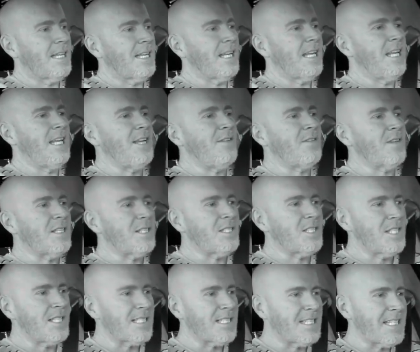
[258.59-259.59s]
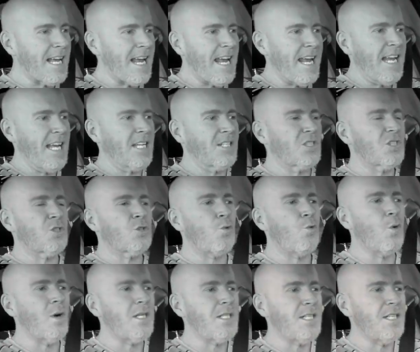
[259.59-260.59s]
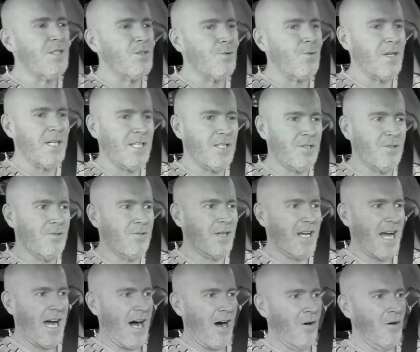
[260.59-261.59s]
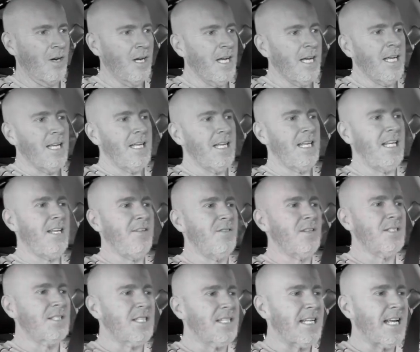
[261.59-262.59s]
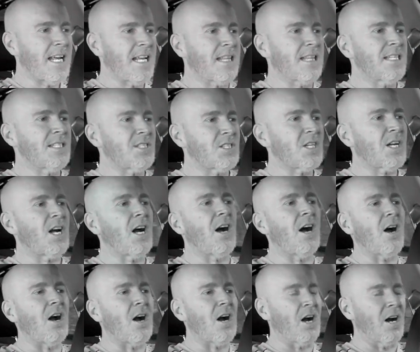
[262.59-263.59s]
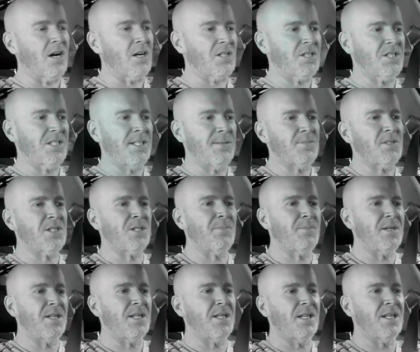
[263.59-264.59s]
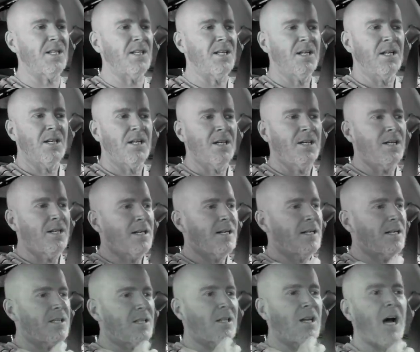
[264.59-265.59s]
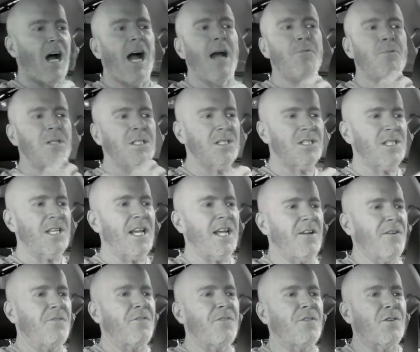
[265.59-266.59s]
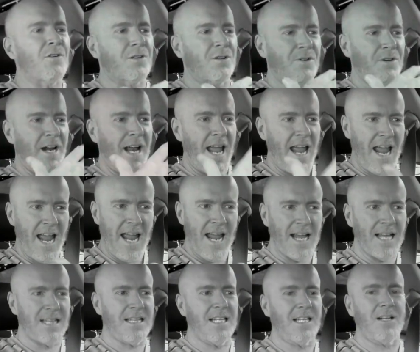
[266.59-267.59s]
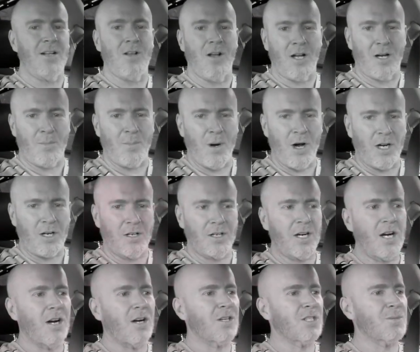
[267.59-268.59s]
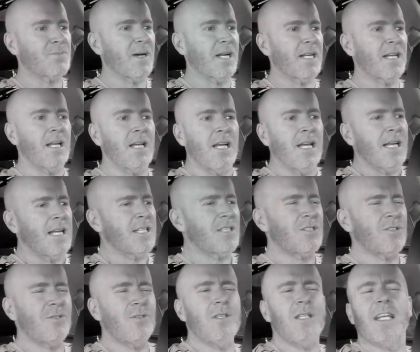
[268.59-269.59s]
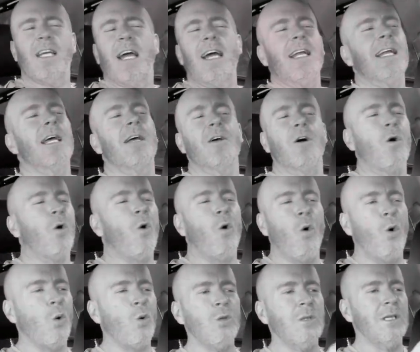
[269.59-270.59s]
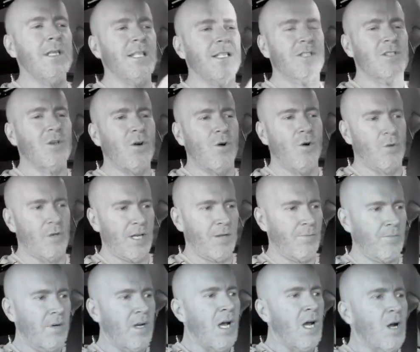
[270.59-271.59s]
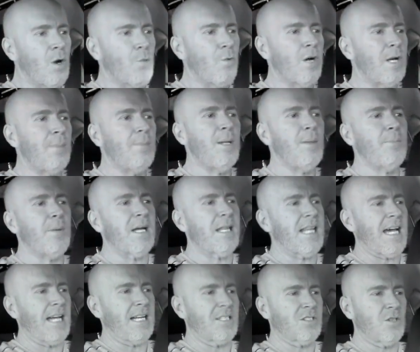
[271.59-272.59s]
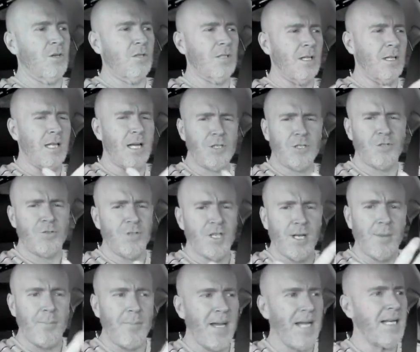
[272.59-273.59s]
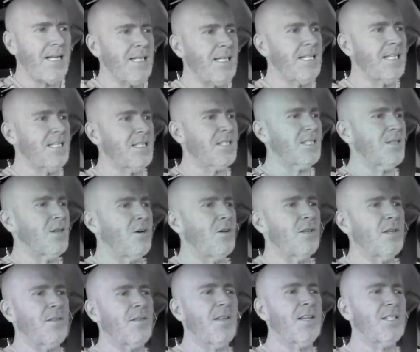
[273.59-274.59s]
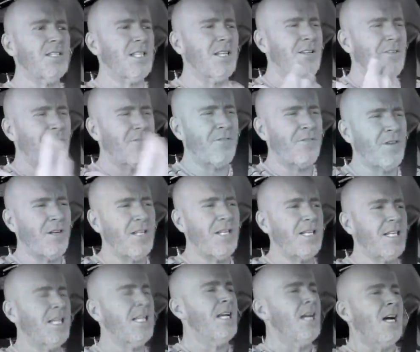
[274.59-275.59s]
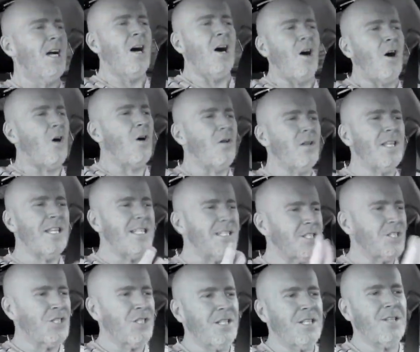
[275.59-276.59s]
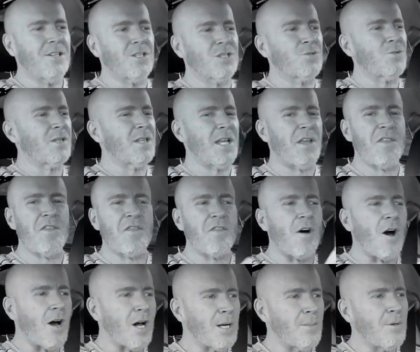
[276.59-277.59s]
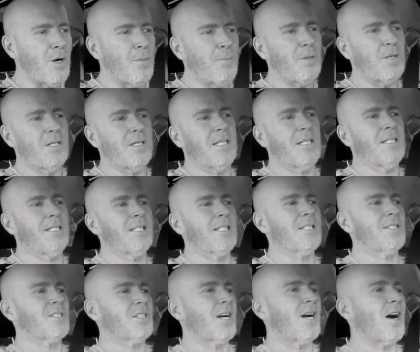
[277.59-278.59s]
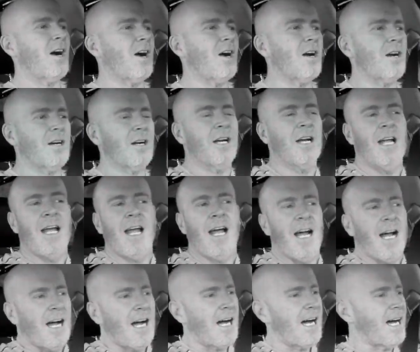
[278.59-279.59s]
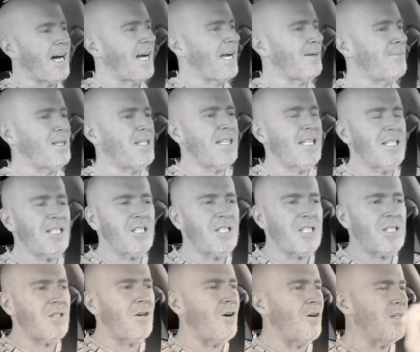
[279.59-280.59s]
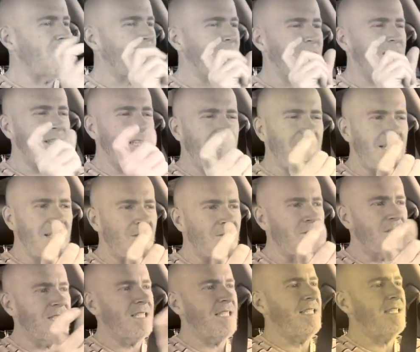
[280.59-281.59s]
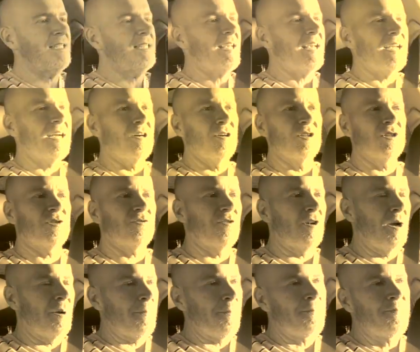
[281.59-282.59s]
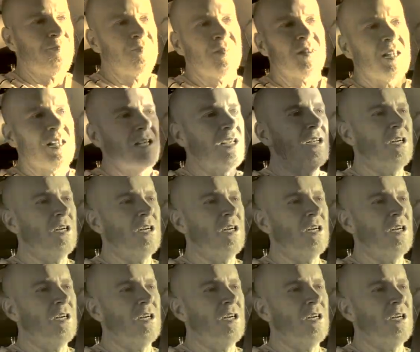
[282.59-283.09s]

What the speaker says: Even today, it's 2022 now, even today, this car seems to be, no, I wouldn't say further ahead than a lot of modern cars, but it's certainly kind of holding its own. And what I mean by that is all the luxury amenities and all the things that Infiniti, all the engineers, what they thought about putting into this car. I mean, they just, all these little details from, you